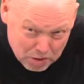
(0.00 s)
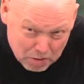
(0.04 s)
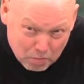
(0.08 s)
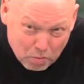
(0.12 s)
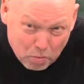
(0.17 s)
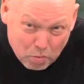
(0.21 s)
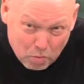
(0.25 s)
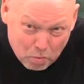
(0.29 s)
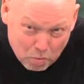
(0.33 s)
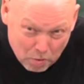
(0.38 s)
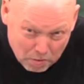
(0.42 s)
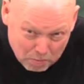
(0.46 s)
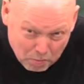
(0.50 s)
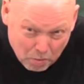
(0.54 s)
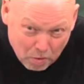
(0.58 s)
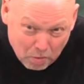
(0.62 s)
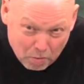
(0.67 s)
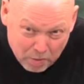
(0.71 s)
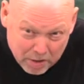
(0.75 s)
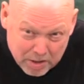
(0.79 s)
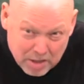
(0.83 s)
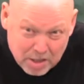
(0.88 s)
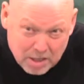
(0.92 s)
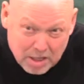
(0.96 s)
get one more
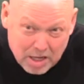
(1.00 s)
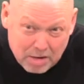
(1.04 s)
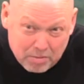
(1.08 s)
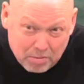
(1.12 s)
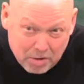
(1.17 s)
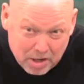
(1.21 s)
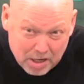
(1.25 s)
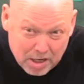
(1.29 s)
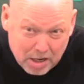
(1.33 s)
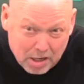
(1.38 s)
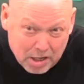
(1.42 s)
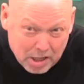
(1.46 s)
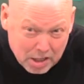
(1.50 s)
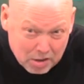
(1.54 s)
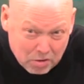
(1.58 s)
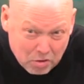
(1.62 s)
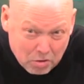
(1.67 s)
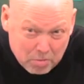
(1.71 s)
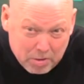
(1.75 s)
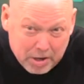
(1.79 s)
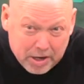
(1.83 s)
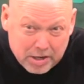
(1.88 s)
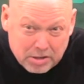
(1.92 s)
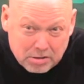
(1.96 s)
win than them right now to get
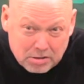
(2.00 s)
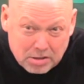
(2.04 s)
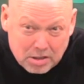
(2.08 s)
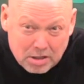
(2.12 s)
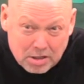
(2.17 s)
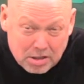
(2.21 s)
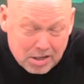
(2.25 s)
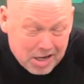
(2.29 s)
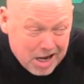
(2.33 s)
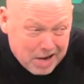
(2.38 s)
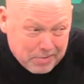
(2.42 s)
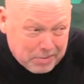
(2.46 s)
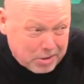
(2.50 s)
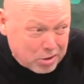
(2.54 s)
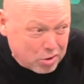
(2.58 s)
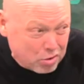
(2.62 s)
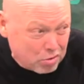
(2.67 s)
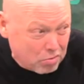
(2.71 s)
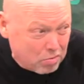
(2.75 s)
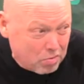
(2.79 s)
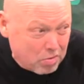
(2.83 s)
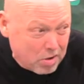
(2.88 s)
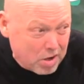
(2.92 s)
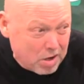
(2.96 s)
home ice. I'm not
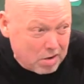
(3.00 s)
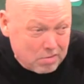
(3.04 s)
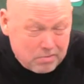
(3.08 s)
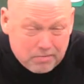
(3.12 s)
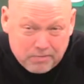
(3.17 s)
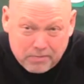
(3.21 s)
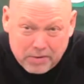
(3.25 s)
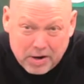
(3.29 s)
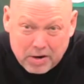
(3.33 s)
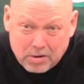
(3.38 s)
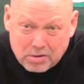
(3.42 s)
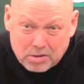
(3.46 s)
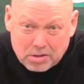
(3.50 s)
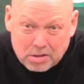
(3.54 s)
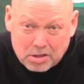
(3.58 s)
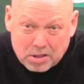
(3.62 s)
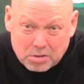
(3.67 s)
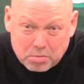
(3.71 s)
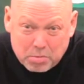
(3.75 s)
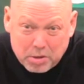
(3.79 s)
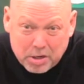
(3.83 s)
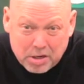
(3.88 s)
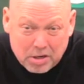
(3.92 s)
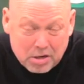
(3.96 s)
sure where Barris
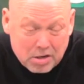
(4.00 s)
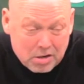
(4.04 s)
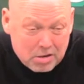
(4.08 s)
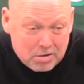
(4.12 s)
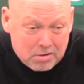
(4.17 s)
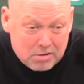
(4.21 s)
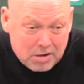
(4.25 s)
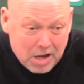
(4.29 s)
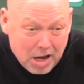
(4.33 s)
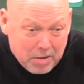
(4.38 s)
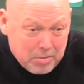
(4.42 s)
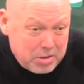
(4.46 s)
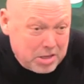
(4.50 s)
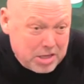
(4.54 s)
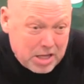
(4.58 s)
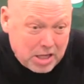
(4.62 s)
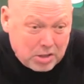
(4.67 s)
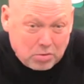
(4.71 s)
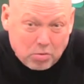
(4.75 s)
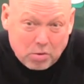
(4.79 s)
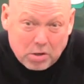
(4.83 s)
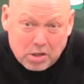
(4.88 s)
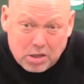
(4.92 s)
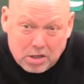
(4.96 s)
is, but I mean,
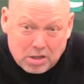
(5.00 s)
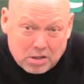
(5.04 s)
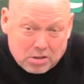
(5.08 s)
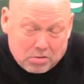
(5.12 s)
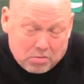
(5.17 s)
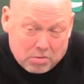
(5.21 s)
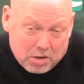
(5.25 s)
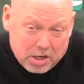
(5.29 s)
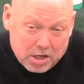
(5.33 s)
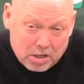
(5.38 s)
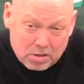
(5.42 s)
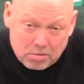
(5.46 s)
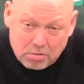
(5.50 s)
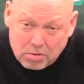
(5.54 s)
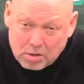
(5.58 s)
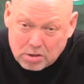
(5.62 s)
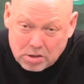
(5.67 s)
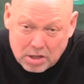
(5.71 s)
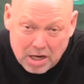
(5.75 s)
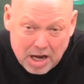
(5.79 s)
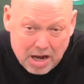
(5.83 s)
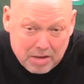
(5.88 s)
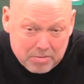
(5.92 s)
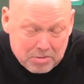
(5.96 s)
that's what it is. We got to do our
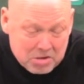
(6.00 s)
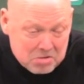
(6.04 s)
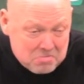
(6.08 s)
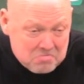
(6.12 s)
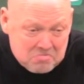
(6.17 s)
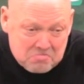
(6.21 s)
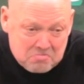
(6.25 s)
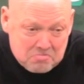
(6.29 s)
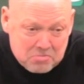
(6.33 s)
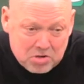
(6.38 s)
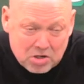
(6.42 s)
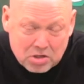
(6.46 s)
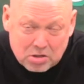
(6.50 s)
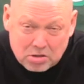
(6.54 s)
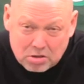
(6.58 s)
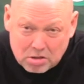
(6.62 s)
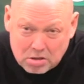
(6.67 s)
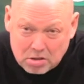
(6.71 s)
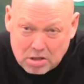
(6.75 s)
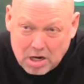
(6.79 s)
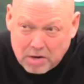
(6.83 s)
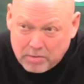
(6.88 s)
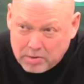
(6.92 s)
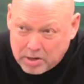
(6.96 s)
job, and just
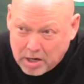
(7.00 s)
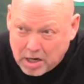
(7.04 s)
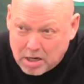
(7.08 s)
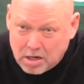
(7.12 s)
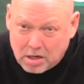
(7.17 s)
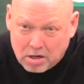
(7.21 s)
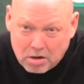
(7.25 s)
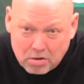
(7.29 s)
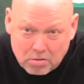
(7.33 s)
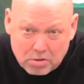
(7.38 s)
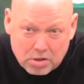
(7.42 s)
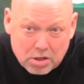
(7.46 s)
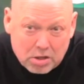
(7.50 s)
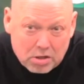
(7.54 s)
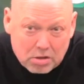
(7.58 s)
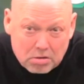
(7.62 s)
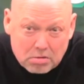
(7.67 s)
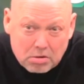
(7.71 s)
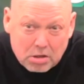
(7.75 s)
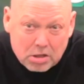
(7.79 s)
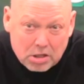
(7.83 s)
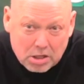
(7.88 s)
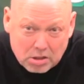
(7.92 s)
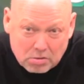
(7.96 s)
every night you go and you
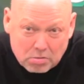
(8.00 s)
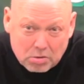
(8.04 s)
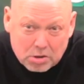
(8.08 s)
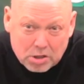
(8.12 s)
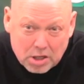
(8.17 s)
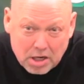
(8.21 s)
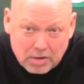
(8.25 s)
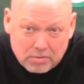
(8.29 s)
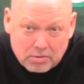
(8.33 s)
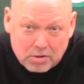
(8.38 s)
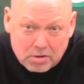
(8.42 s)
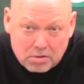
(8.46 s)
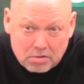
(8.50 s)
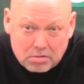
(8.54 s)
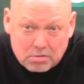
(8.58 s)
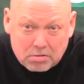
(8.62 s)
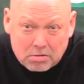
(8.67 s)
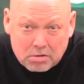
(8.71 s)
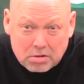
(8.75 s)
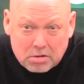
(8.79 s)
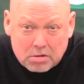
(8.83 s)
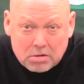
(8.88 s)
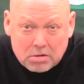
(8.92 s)
do it. That's what you have to do.